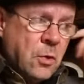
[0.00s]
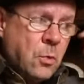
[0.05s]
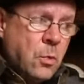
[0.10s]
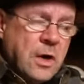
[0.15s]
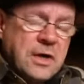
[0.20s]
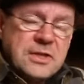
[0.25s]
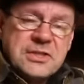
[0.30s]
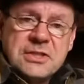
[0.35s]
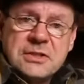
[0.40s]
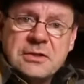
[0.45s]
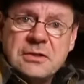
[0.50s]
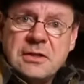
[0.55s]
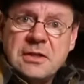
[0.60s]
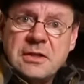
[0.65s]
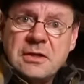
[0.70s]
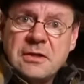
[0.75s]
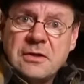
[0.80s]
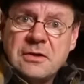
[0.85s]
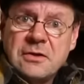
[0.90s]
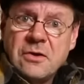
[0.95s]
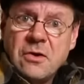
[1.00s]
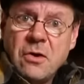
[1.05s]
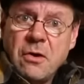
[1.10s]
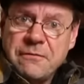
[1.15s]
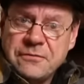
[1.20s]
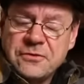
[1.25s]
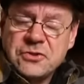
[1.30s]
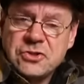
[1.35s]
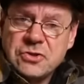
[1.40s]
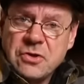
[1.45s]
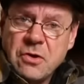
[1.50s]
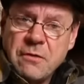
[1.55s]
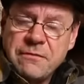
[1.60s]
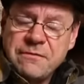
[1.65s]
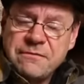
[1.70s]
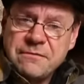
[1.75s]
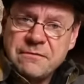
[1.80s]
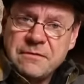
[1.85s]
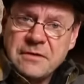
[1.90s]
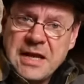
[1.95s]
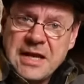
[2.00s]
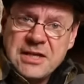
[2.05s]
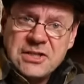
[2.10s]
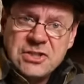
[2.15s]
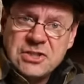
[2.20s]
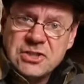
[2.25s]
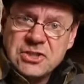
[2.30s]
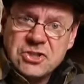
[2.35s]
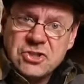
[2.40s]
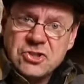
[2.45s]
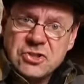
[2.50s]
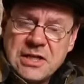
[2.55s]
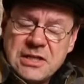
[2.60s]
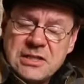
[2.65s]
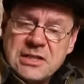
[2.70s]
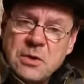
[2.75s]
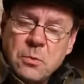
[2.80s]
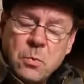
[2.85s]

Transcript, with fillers: worked in the off, off license trade.